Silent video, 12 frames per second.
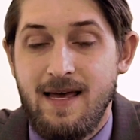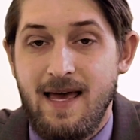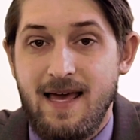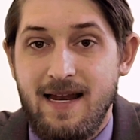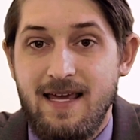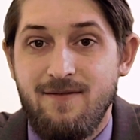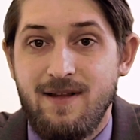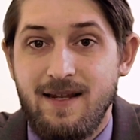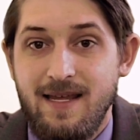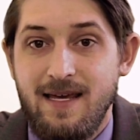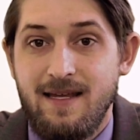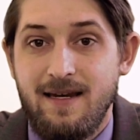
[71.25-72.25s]
and even
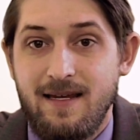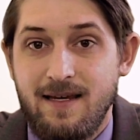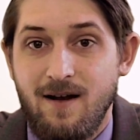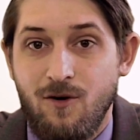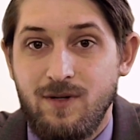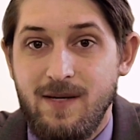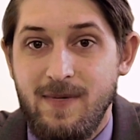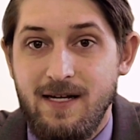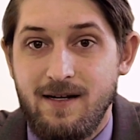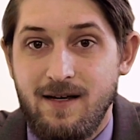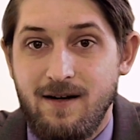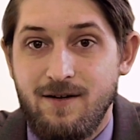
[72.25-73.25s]
then it can only be
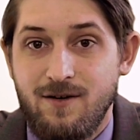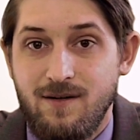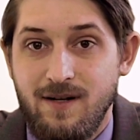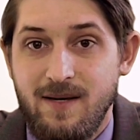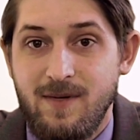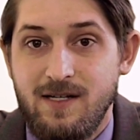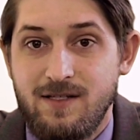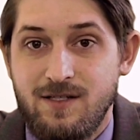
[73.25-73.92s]
done under limited